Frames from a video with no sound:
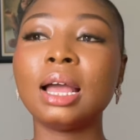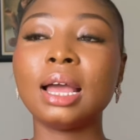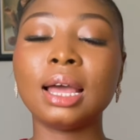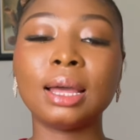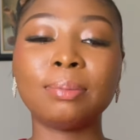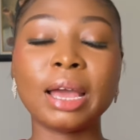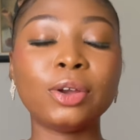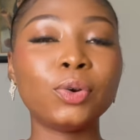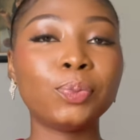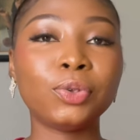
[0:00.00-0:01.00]
I
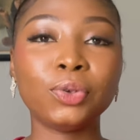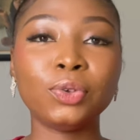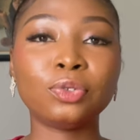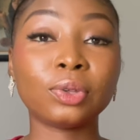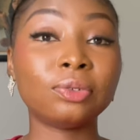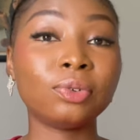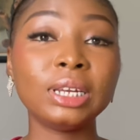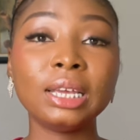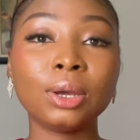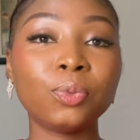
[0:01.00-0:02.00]
hope it was
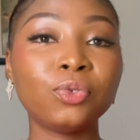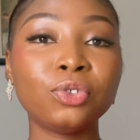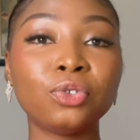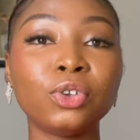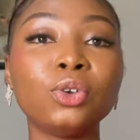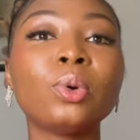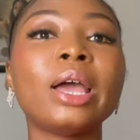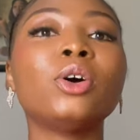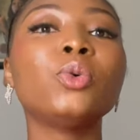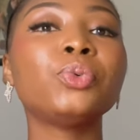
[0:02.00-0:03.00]
really helpful to you.
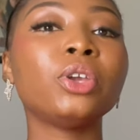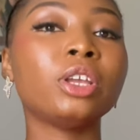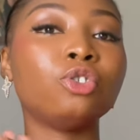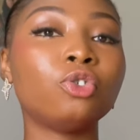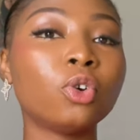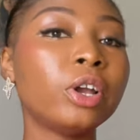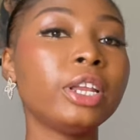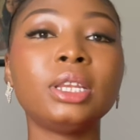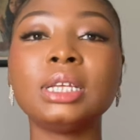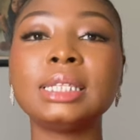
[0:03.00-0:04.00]
I hope you
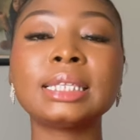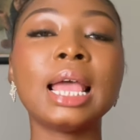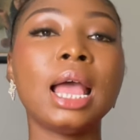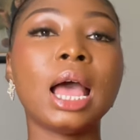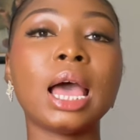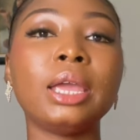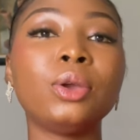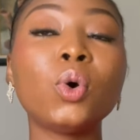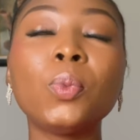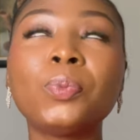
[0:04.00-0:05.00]
enjoyed it. I
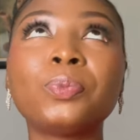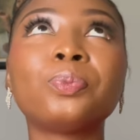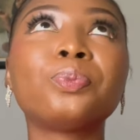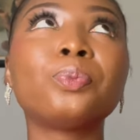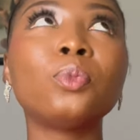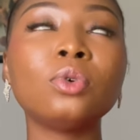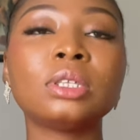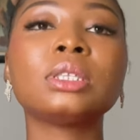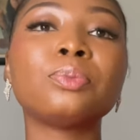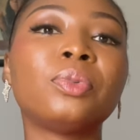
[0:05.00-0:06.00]
hope,
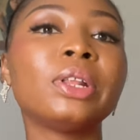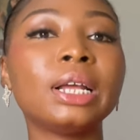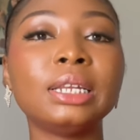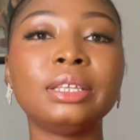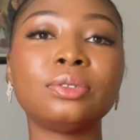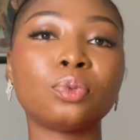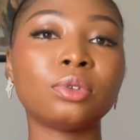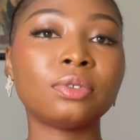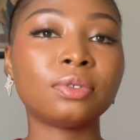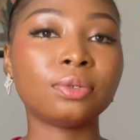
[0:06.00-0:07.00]
most importantly, it
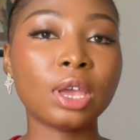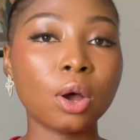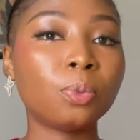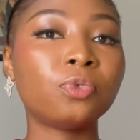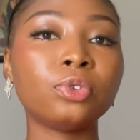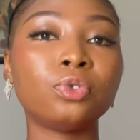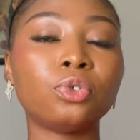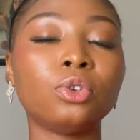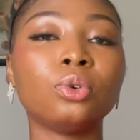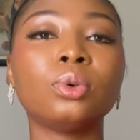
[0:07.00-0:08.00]
was helpful
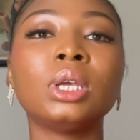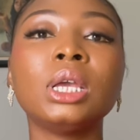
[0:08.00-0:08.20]
to you.